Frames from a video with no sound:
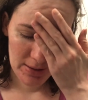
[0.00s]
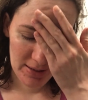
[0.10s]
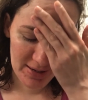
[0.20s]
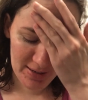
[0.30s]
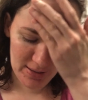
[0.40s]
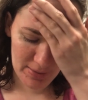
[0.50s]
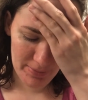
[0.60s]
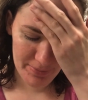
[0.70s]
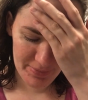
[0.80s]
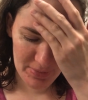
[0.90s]
by
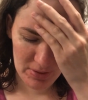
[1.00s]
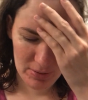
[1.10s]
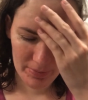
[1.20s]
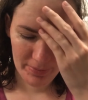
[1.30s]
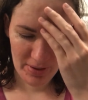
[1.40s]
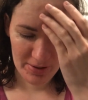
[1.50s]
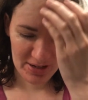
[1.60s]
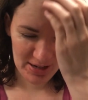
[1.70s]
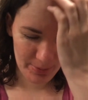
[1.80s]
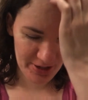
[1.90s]
the
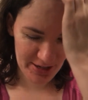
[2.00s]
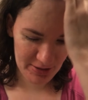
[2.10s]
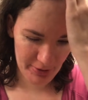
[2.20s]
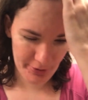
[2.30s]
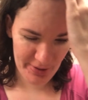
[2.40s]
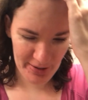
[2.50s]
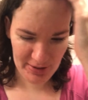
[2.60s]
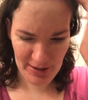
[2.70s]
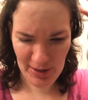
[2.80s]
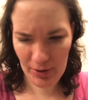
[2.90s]
time we got to the correct
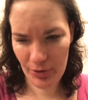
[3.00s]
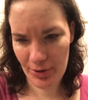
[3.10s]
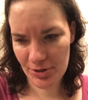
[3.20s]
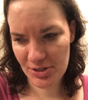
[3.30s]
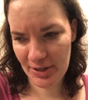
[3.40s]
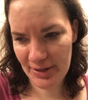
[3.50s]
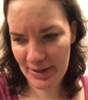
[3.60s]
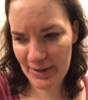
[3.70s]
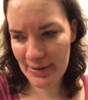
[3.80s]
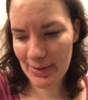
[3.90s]
concourse,
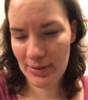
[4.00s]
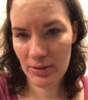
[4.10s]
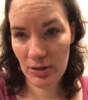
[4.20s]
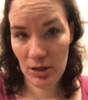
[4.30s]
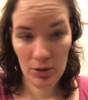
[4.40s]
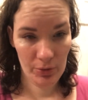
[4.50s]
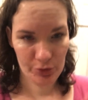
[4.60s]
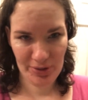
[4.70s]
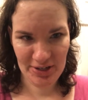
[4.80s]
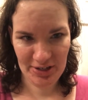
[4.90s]

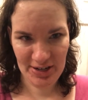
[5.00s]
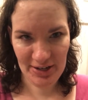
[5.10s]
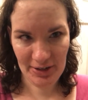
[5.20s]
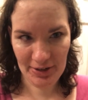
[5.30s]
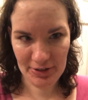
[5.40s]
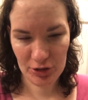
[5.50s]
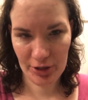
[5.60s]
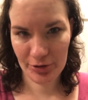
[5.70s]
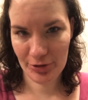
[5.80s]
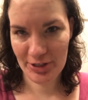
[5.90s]
which we had to take a
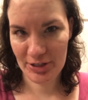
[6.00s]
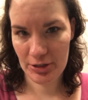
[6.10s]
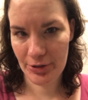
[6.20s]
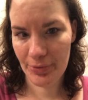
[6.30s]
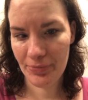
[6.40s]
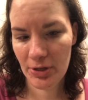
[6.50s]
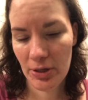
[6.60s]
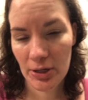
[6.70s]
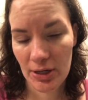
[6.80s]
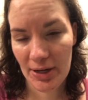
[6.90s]
shuttle to get to,
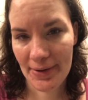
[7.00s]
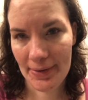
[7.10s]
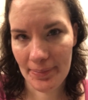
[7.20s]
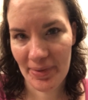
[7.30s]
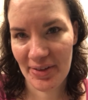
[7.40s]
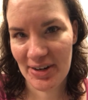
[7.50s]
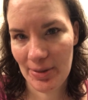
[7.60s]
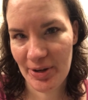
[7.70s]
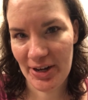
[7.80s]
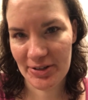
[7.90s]
by the time
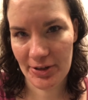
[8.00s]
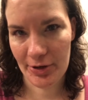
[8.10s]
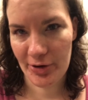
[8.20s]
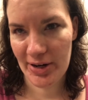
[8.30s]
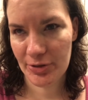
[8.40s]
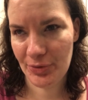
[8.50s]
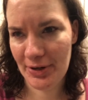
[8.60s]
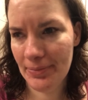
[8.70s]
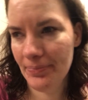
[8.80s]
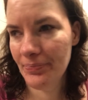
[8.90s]
we got to the correct
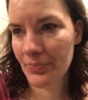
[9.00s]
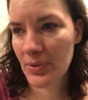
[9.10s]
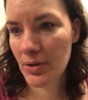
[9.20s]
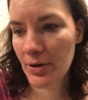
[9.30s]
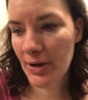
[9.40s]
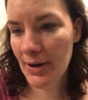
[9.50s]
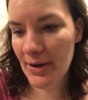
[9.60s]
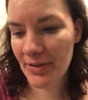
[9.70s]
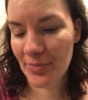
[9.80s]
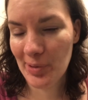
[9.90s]
one,
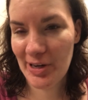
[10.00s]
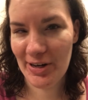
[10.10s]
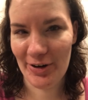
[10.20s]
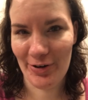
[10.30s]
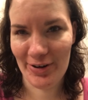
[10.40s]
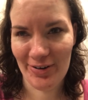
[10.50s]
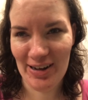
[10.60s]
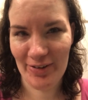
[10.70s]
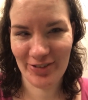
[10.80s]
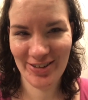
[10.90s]
the plane had already
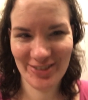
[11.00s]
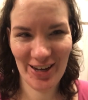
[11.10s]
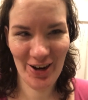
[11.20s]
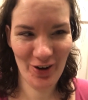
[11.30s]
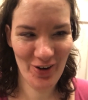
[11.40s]
left. So